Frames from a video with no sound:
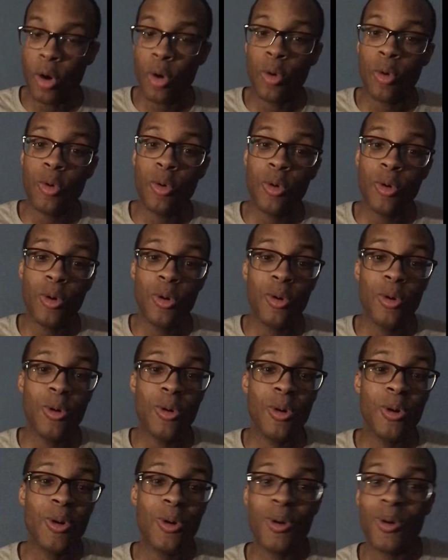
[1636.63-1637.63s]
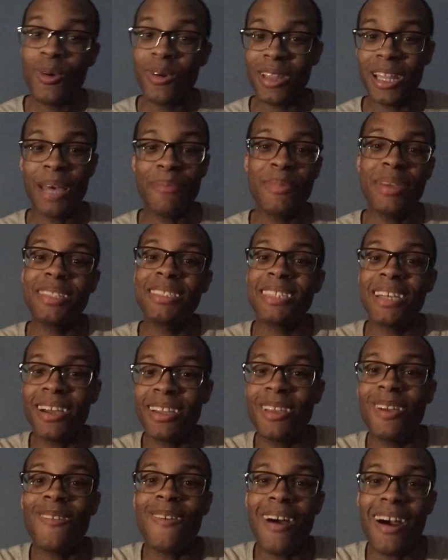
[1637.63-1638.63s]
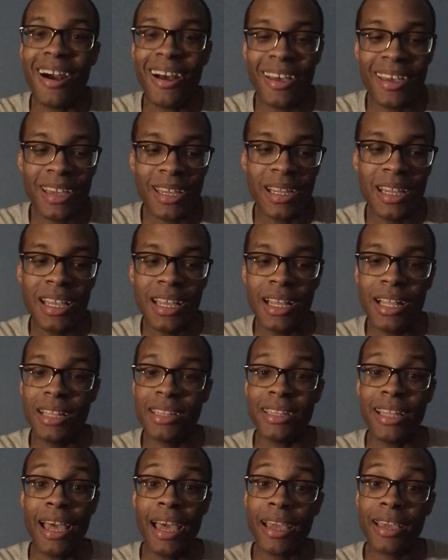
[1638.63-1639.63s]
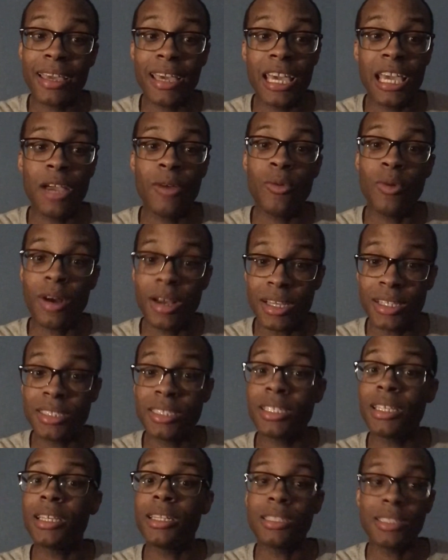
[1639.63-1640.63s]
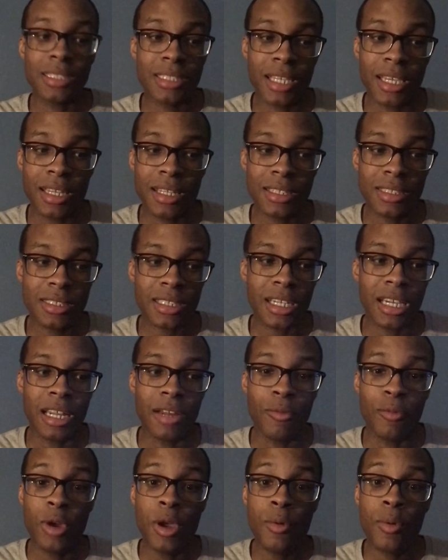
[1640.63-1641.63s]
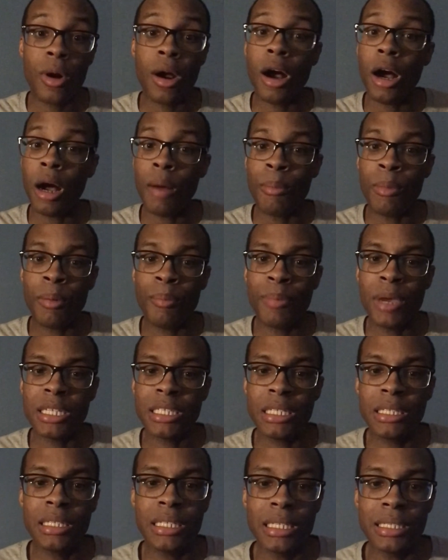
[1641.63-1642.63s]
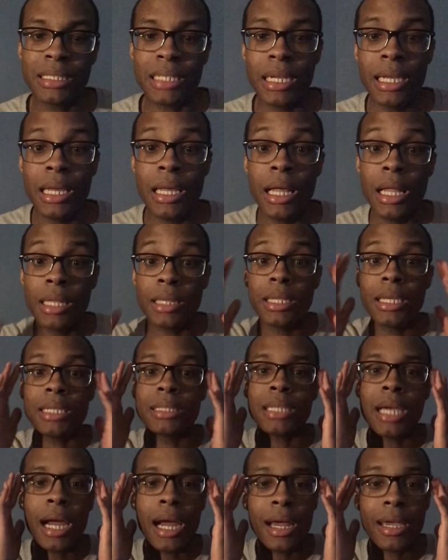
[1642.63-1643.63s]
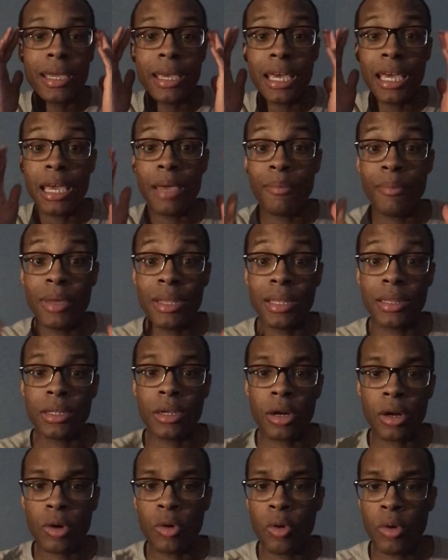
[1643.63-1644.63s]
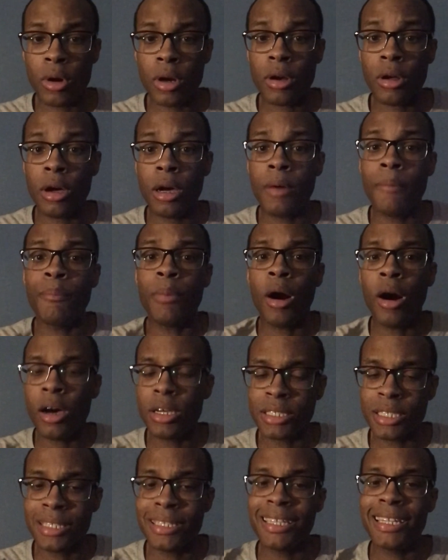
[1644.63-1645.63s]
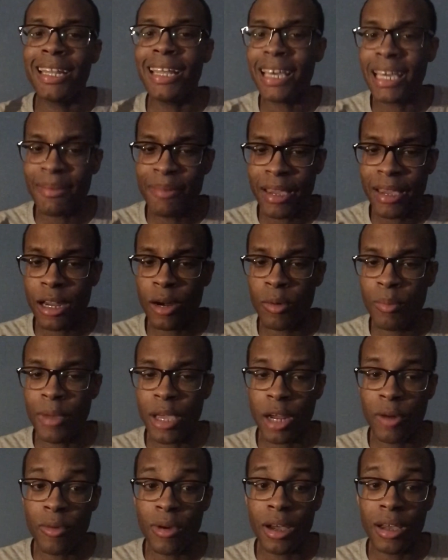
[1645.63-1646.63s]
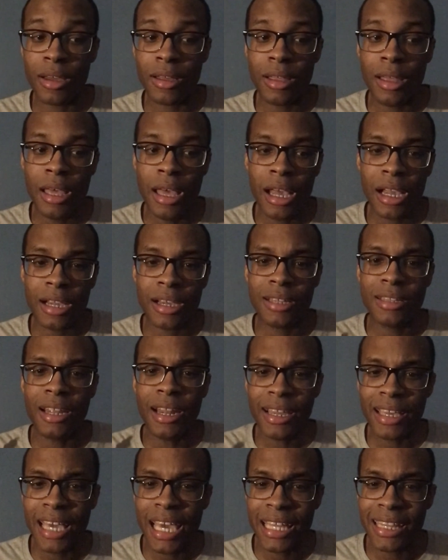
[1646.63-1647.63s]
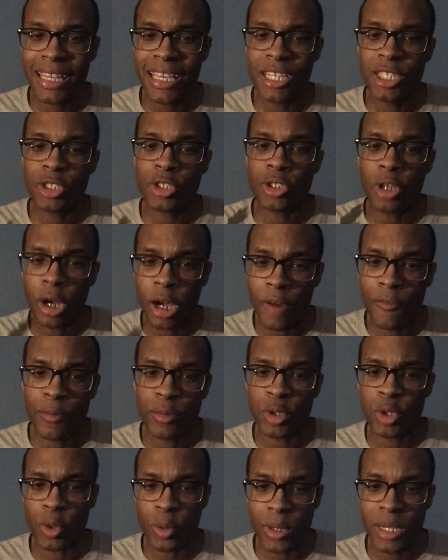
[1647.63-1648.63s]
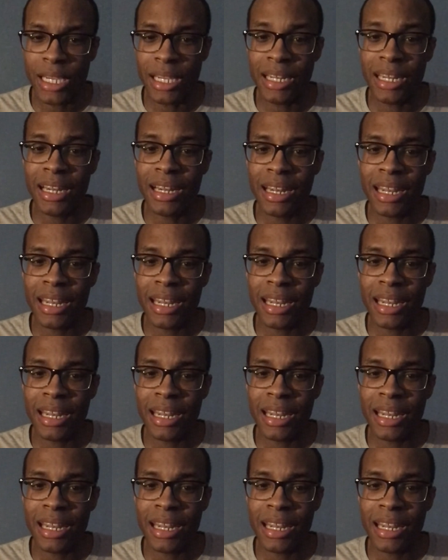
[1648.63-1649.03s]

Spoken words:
Let me tell you why. That game was intense. Okay, we were up basically the entire game in the third quarter and on. Boston, they make a run. Because their game, they struggled from 3.